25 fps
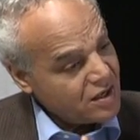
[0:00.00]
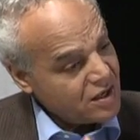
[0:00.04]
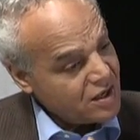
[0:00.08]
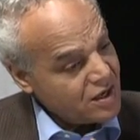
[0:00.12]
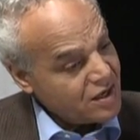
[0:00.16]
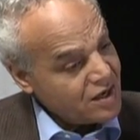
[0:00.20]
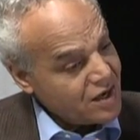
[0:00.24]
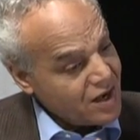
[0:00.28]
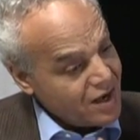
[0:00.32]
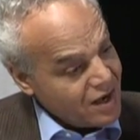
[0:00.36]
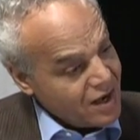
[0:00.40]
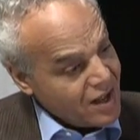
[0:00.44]

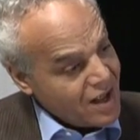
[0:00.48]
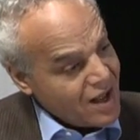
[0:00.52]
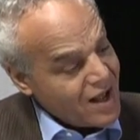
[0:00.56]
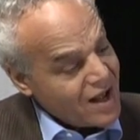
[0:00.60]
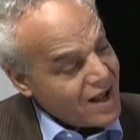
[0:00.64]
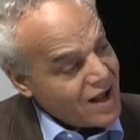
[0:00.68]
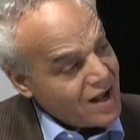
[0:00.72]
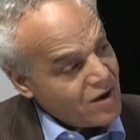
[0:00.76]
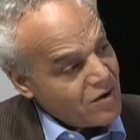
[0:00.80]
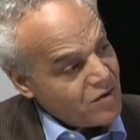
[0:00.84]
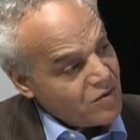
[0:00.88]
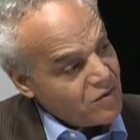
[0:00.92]
in
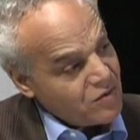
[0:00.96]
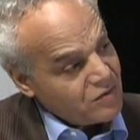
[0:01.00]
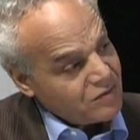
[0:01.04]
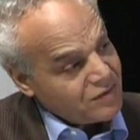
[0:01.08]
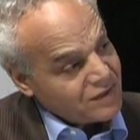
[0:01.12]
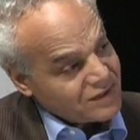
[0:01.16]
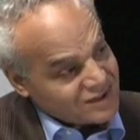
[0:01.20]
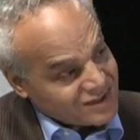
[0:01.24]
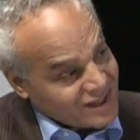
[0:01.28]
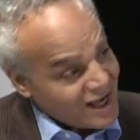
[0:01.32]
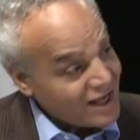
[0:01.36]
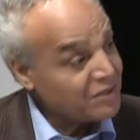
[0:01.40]
how
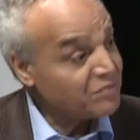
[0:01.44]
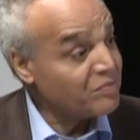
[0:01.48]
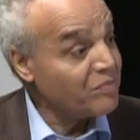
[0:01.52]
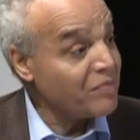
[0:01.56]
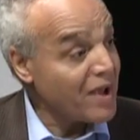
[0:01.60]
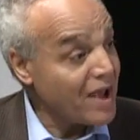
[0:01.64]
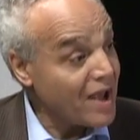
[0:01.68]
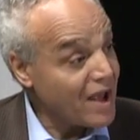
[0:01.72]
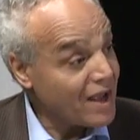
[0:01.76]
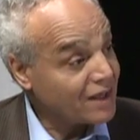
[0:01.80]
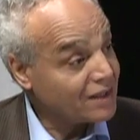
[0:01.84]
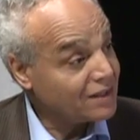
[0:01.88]
the
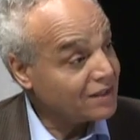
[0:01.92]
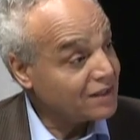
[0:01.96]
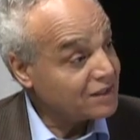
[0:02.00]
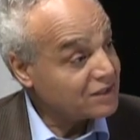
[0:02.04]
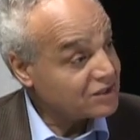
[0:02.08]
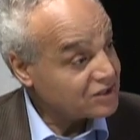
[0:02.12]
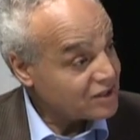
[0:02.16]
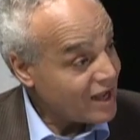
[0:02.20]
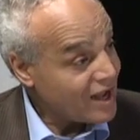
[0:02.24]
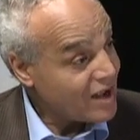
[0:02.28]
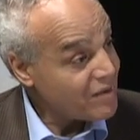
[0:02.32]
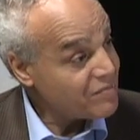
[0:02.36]
setback
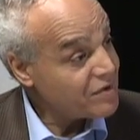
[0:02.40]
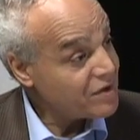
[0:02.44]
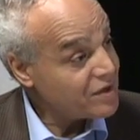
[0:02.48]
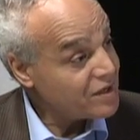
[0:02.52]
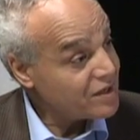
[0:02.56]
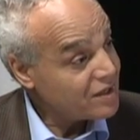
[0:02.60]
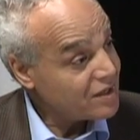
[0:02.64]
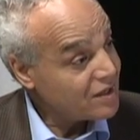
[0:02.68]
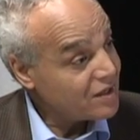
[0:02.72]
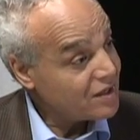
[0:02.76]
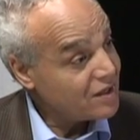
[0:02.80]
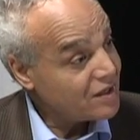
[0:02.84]
that's
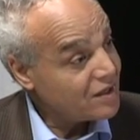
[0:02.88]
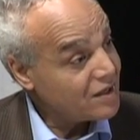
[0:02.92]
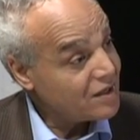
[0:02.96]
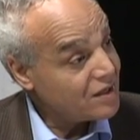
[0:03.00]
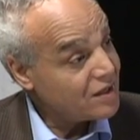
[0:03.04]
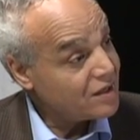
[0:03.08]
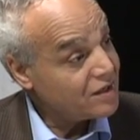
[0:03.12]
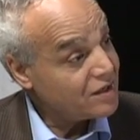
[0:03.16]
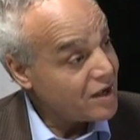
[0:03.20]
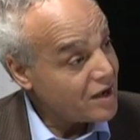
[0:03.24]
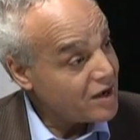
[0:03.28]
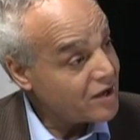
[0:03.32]
happening
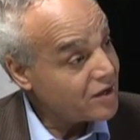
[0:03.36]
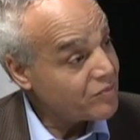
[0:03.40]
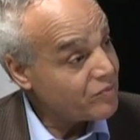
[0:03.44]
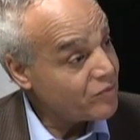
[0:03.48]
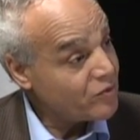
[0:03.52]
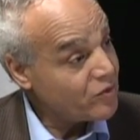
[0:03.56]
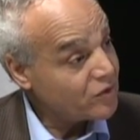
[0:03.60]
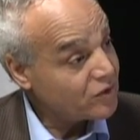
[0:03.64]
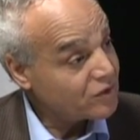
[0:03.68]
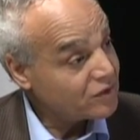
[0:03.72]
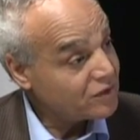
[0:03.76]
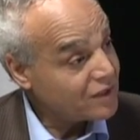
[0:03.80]
in the Arab
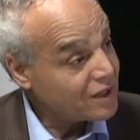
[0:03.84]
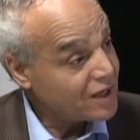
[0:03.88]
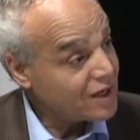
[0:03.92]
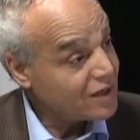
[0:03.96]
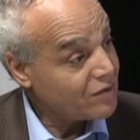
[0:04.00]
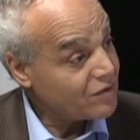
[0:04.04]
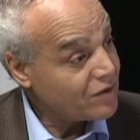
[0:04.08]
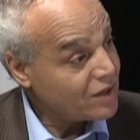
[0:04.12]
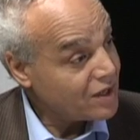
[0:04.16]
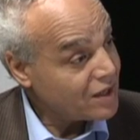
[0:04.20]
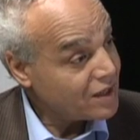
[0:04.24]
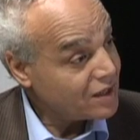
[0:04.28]
world
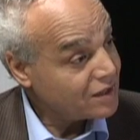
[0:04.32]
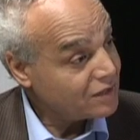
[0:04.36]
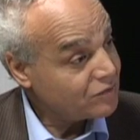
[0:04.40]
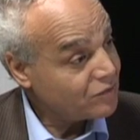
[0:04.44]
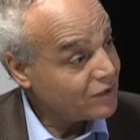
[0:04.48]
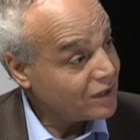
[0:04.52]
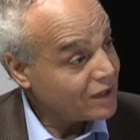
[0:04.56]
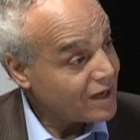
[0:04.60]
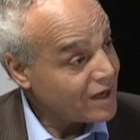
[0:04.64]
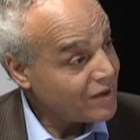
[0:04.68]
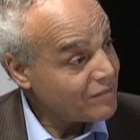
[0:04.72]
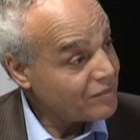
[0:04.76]
now, and
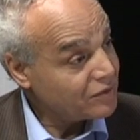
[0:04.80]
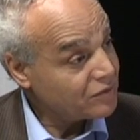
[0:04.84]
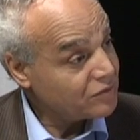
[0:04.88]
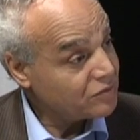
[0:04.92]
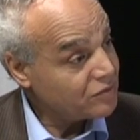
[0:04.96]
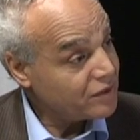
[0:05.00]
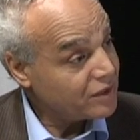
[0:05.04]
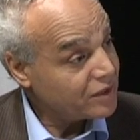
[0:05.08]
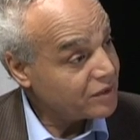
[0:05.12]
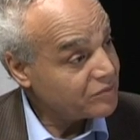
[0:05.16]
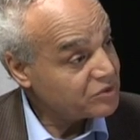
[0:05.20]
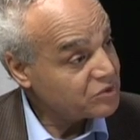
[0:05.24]
what happened
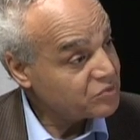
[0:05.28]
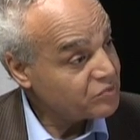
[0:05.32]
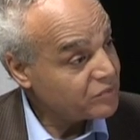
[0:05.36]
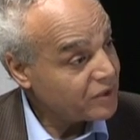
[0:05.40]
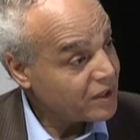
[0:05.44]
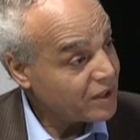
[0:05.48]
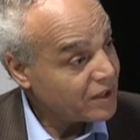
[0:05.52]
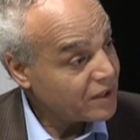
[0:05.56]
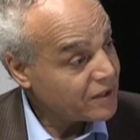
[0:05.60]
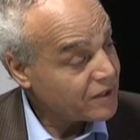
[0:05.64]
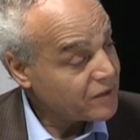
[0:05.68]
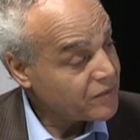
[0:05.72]
to Arab Spring.